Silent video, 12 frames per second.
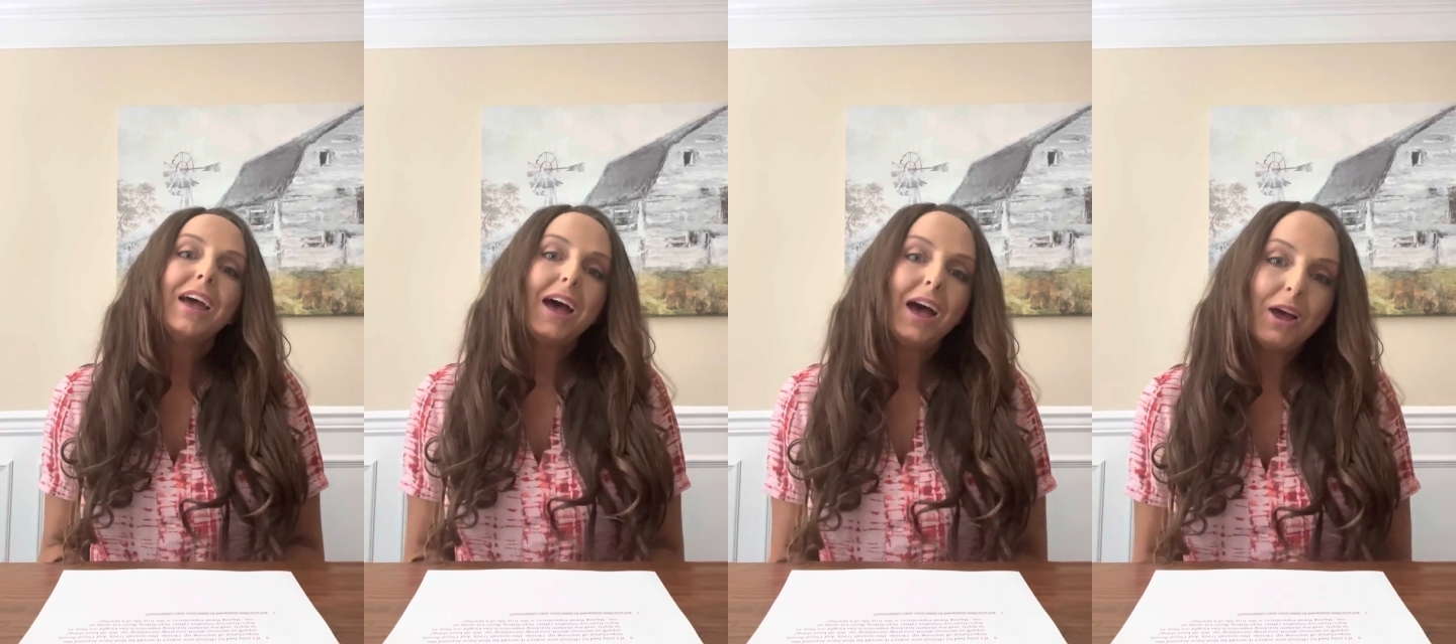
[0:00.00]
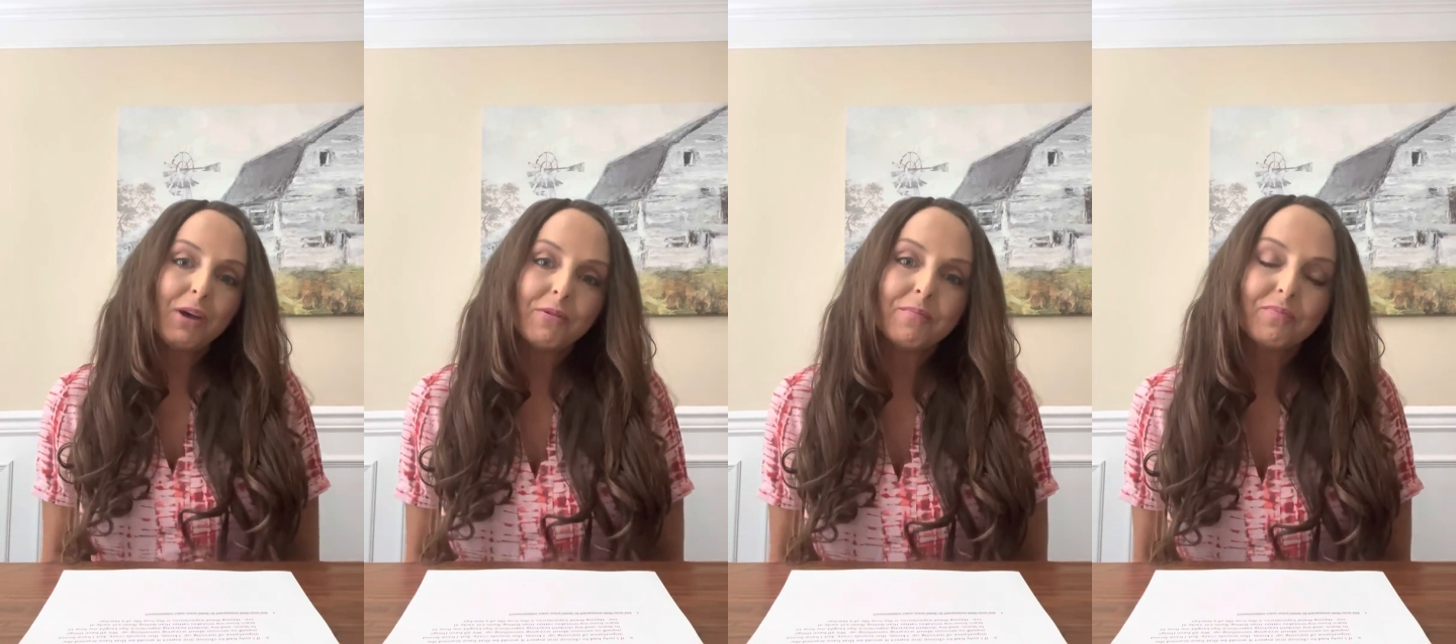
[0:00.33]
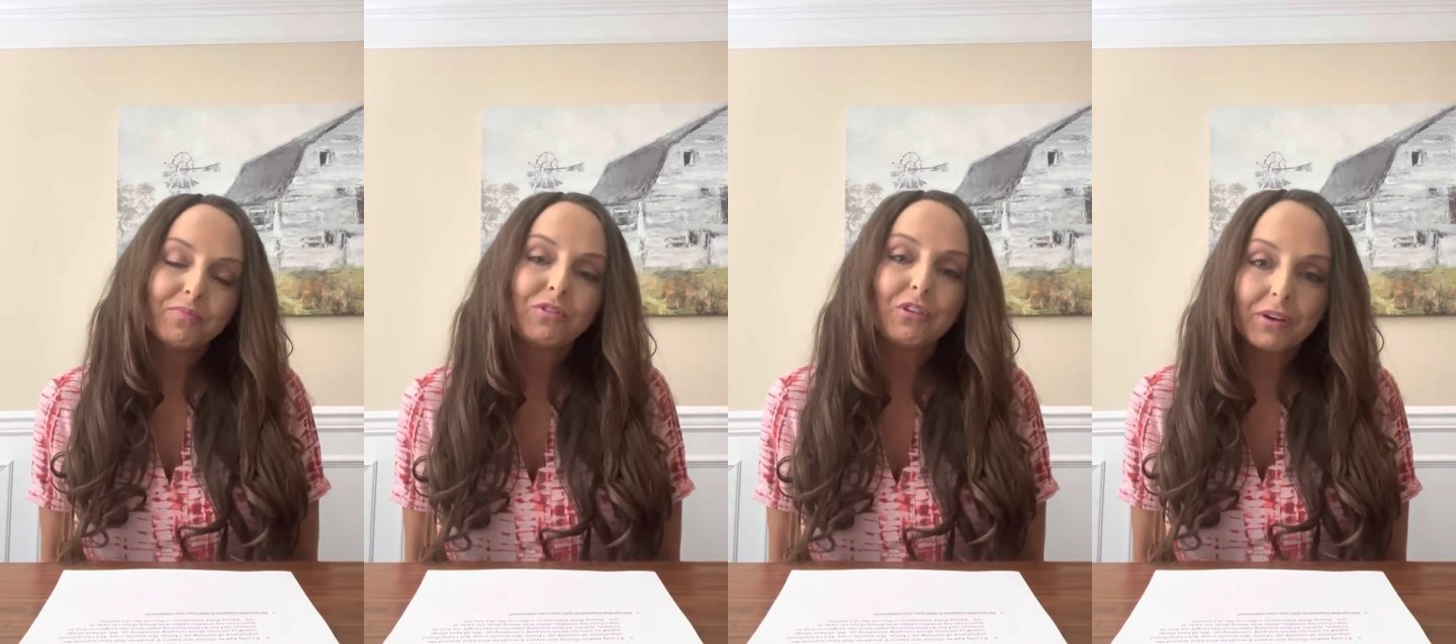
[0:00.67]

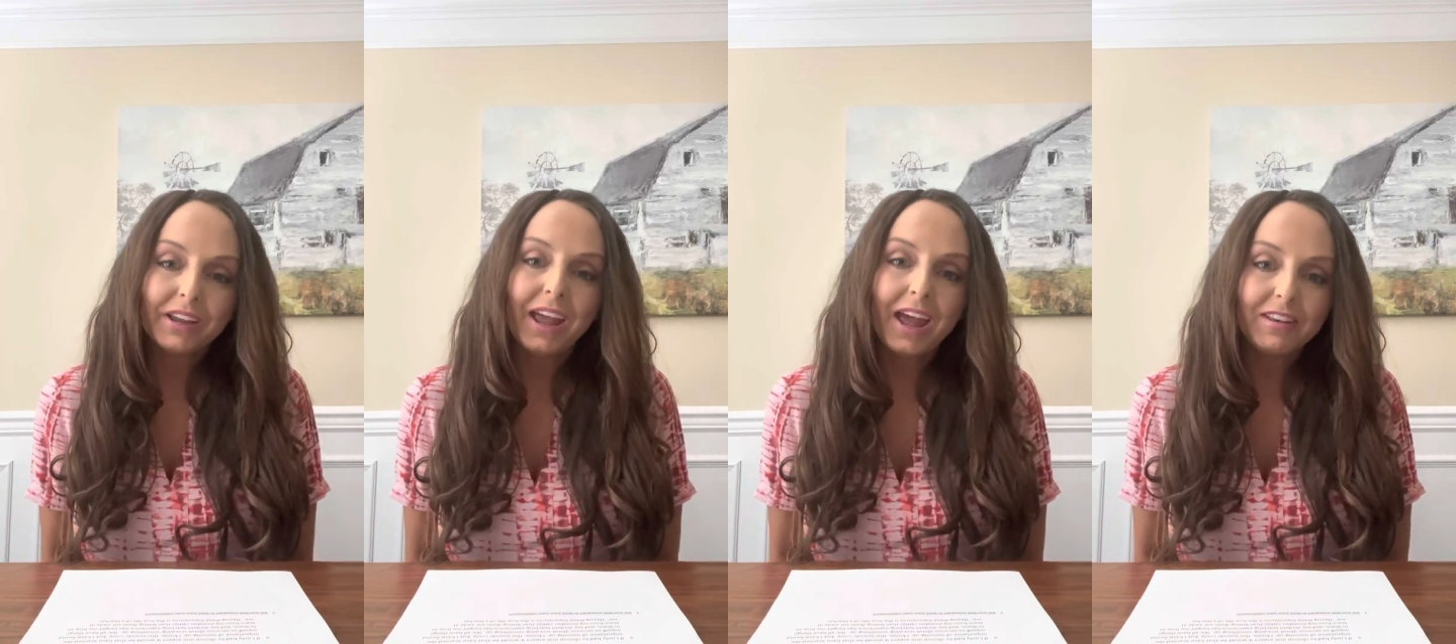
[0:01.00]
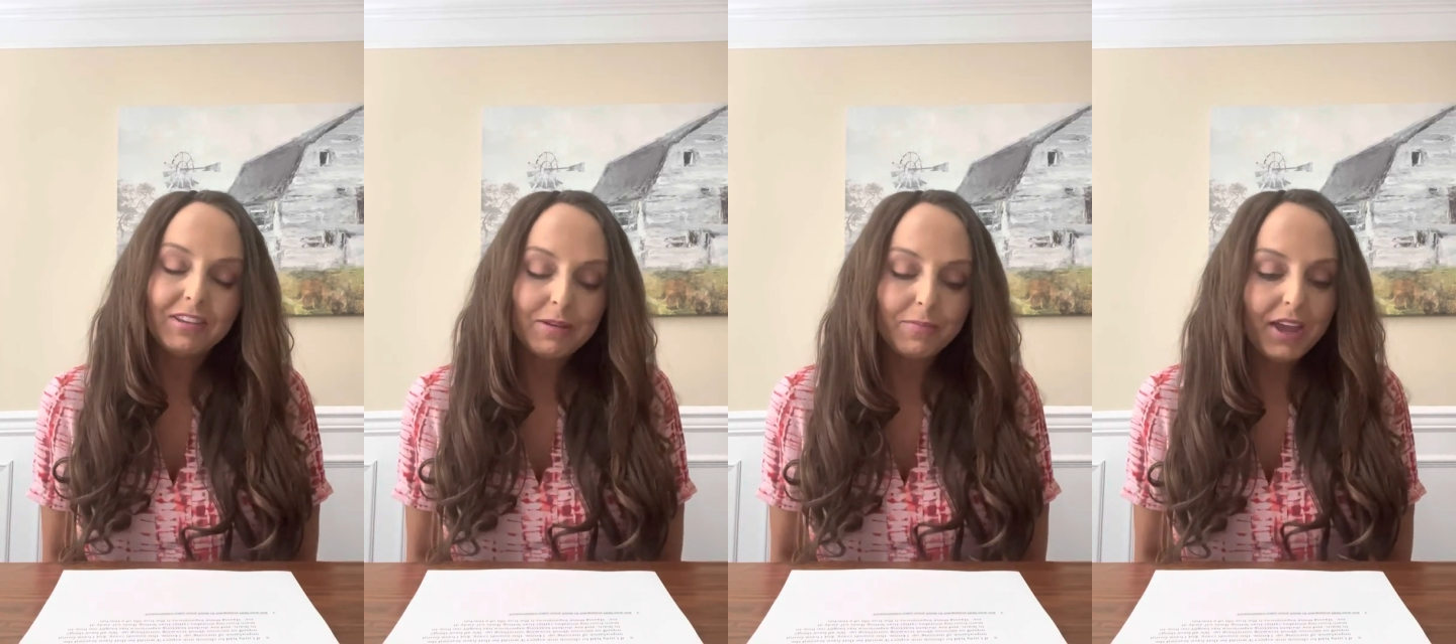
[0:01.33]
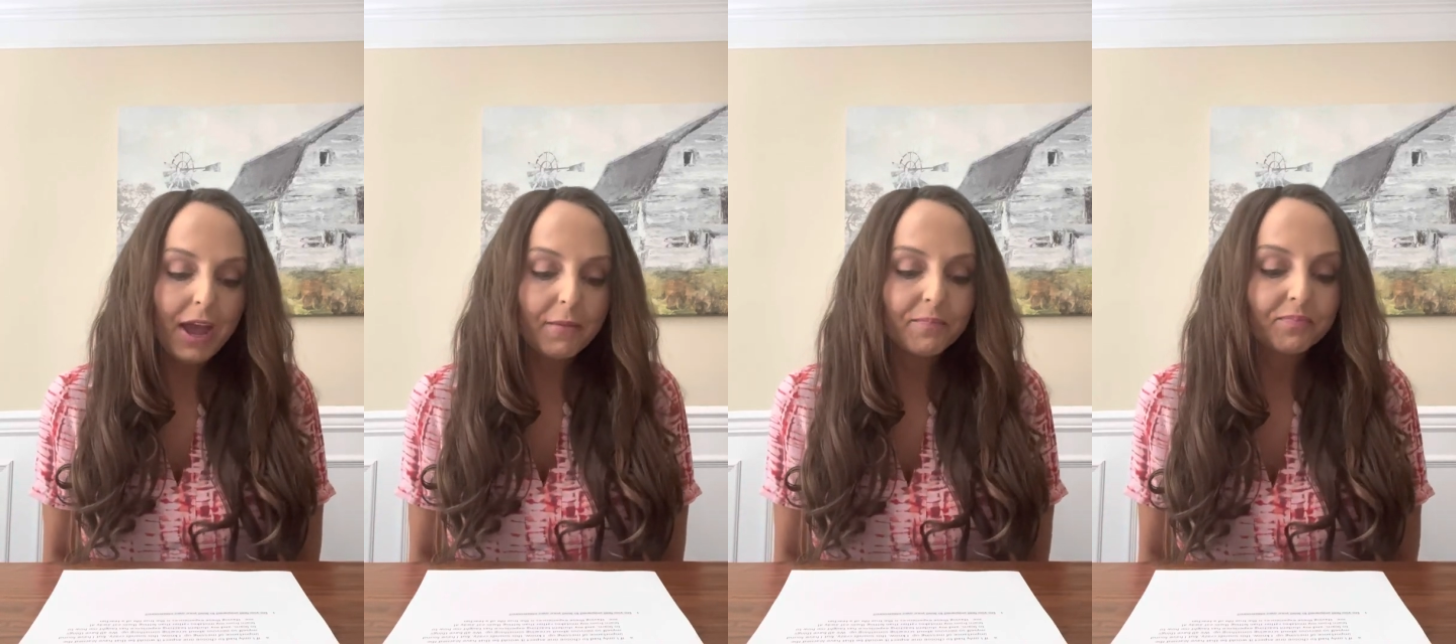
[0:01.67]
during
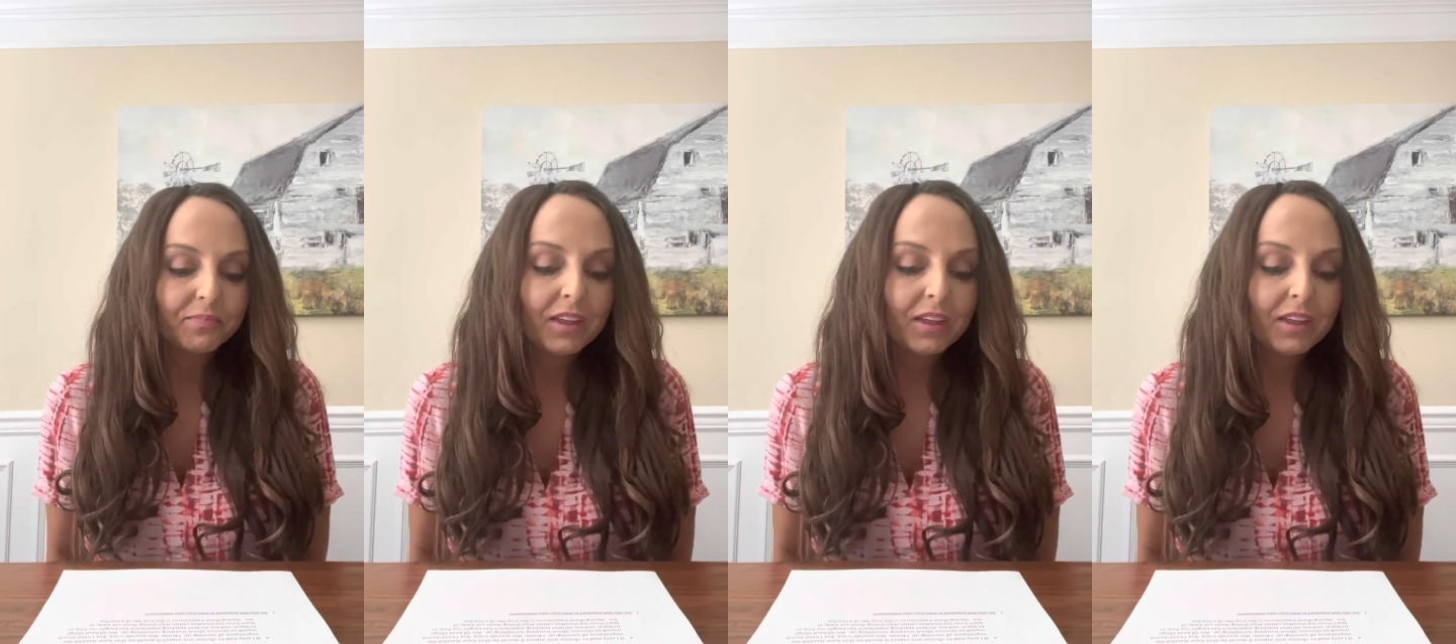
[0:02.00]
EdTPA.